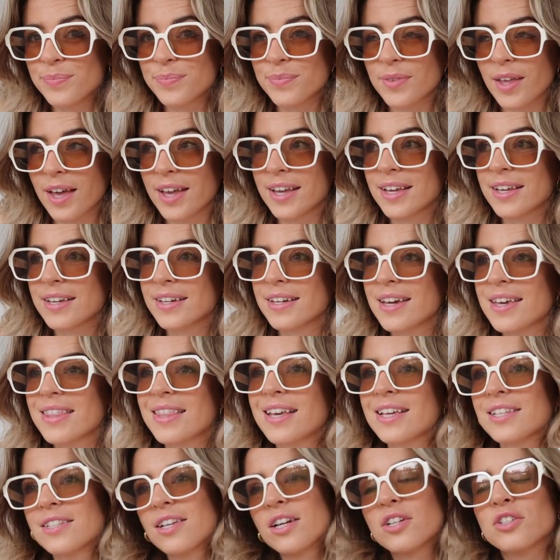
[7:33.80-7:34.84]
Like,
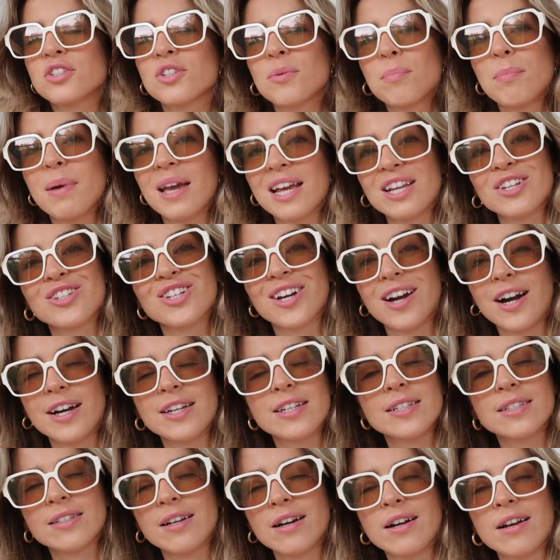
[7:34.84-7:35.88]
they're such a picture
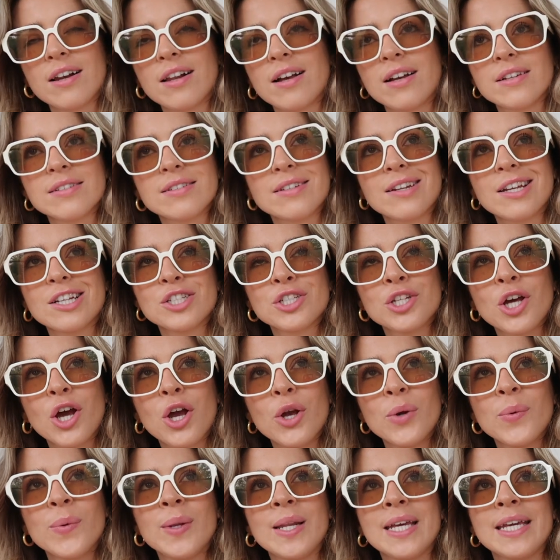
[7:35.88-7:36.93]
kind of sunglasses, and I
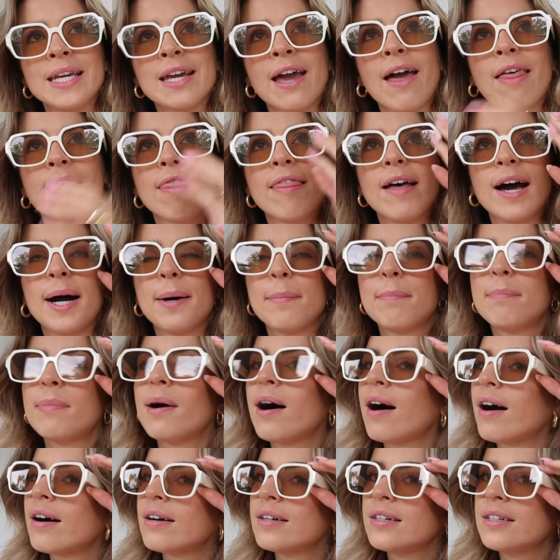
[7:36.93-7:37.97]
totally get that,
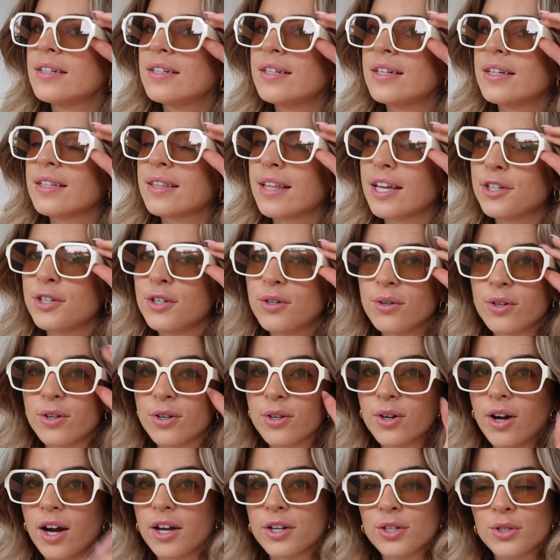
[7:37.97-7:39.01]
but they do
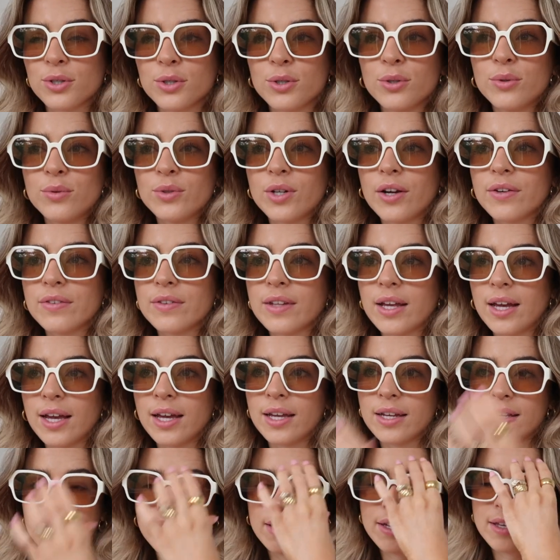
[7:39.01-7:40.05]
look kind of cool, don't
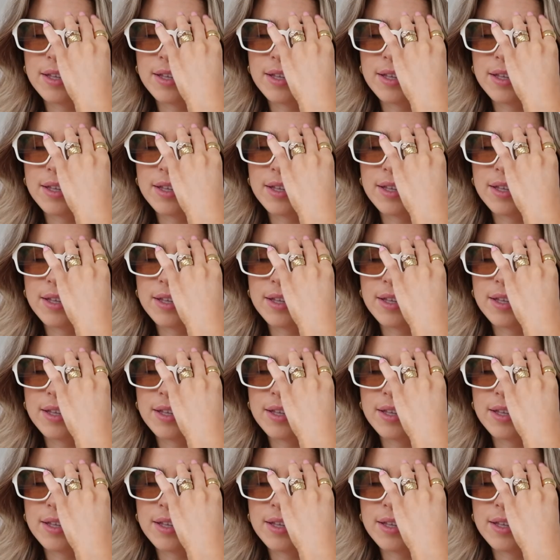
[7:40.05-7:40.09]
they?